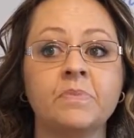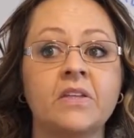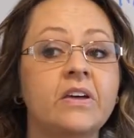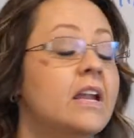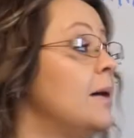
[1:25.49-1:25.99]

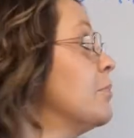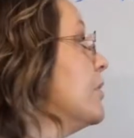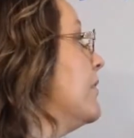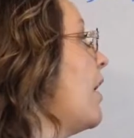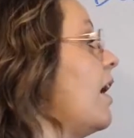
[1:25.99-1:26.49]
The number
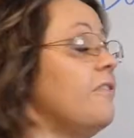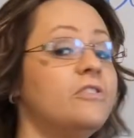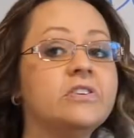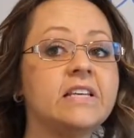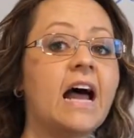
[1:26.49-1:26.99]
of
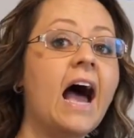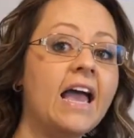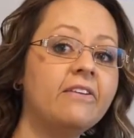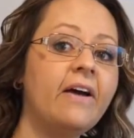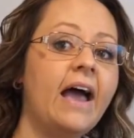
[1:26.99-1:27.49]
offers that I
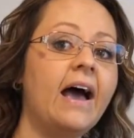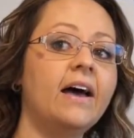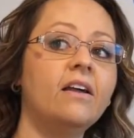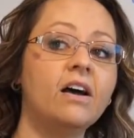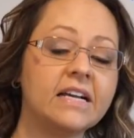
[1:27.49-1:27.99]
have
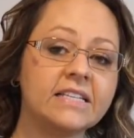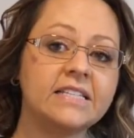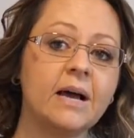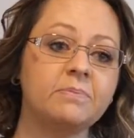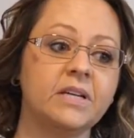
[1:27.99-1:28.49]
had
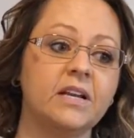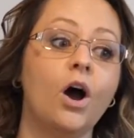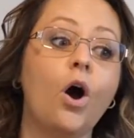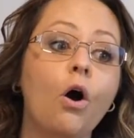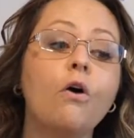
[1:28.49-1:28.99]

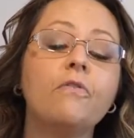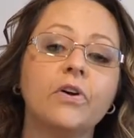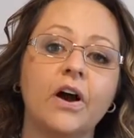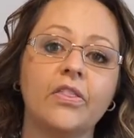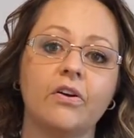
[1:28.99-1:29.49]
accepted
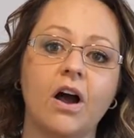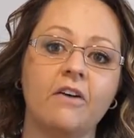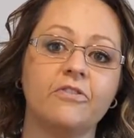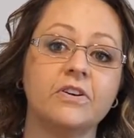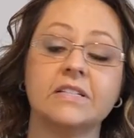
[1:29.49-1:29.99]
over other
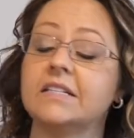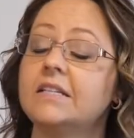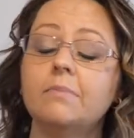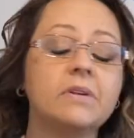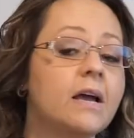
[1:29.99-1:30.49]
offers,
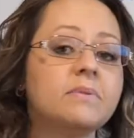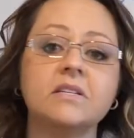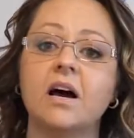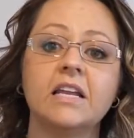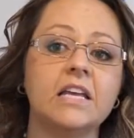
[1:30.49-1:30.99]
sometimes
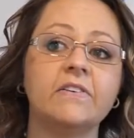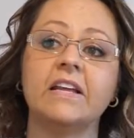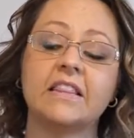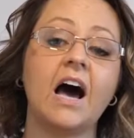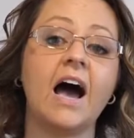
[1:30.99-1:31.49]
not even
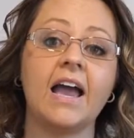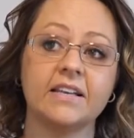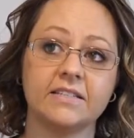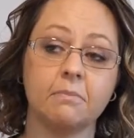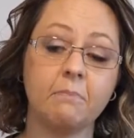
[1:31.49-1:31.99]
at the
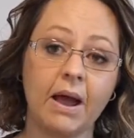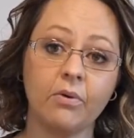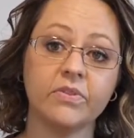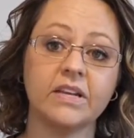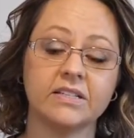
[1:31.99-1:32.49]
highest
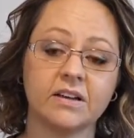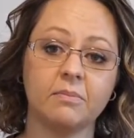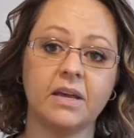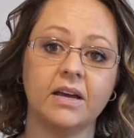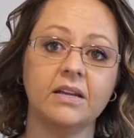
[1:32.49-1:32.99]
amount that has
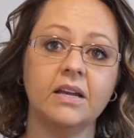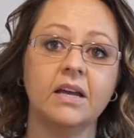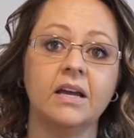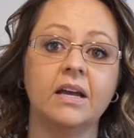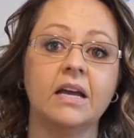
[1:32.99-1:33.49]
come in,
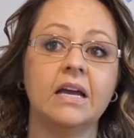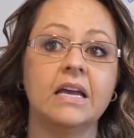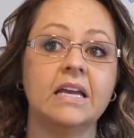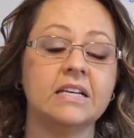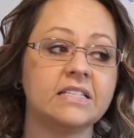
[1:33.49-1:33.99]

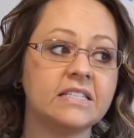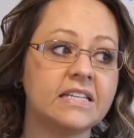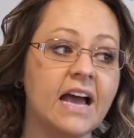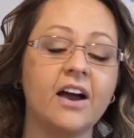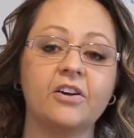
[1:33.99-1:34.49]
is
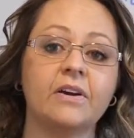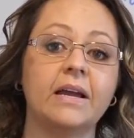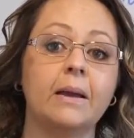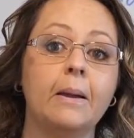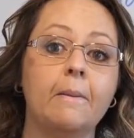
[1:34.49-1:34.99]

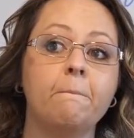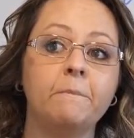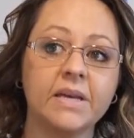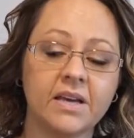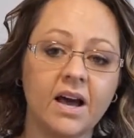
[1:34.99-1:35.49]
staggering
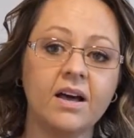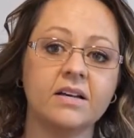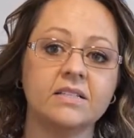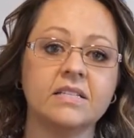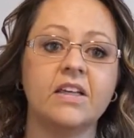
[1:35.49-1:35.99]

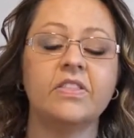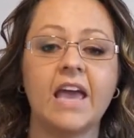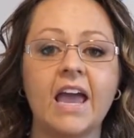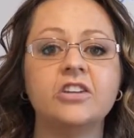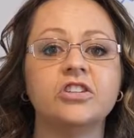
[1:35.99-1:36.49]
because
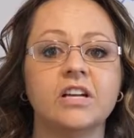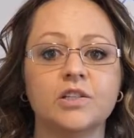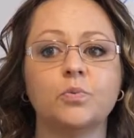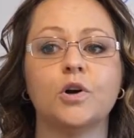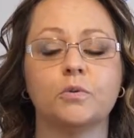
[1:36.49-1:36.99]
the agent
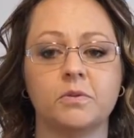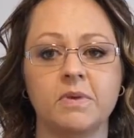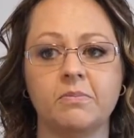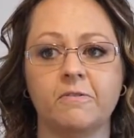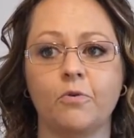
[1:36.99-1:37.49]
has worked with
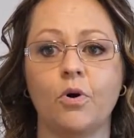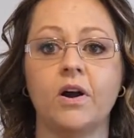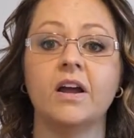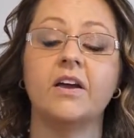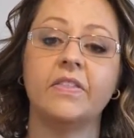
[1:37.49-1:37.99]
me
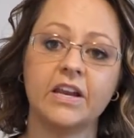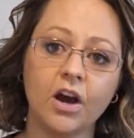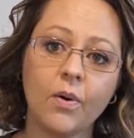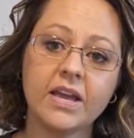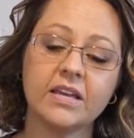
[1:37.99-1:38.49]
before. They
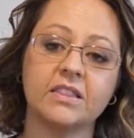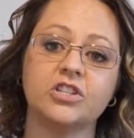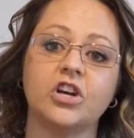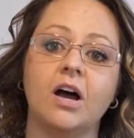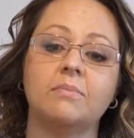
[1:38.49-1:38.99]
know I get the
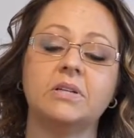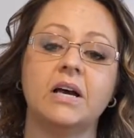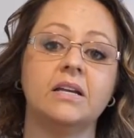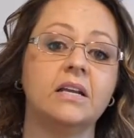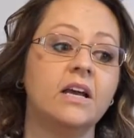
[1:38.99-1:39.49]
job
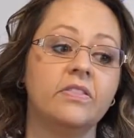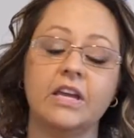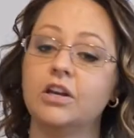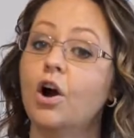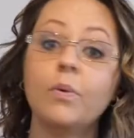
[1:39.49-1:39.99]
done.
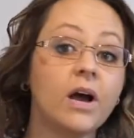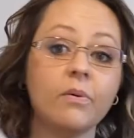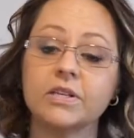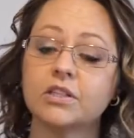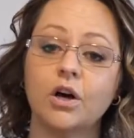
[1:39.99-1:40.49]
They know we
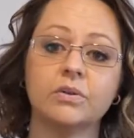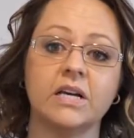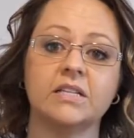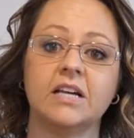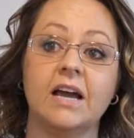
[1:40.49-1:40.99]
always close
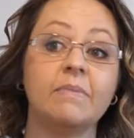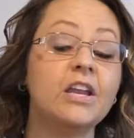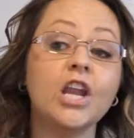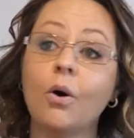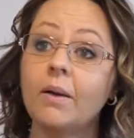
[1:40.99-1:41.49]
on time.
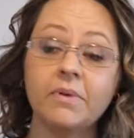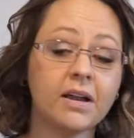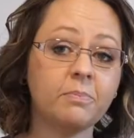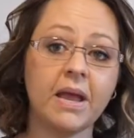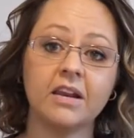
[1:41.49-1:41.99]
They know I'm
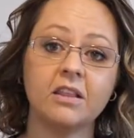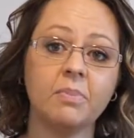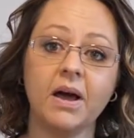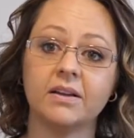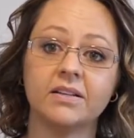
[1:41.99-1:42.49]
not a pain in the
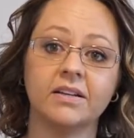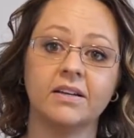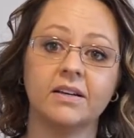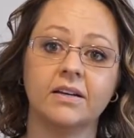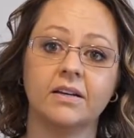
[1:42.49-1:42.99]
butt.
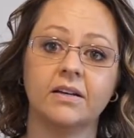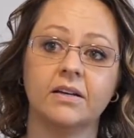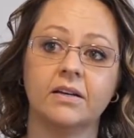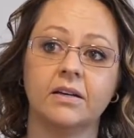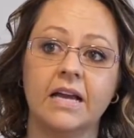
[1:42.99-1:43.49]

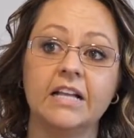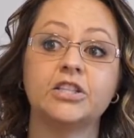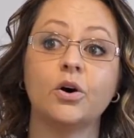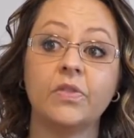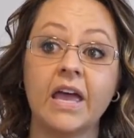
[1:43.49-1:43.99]
And
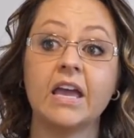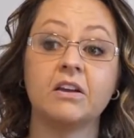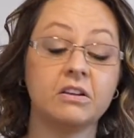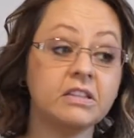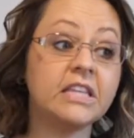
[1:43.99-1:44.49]
so they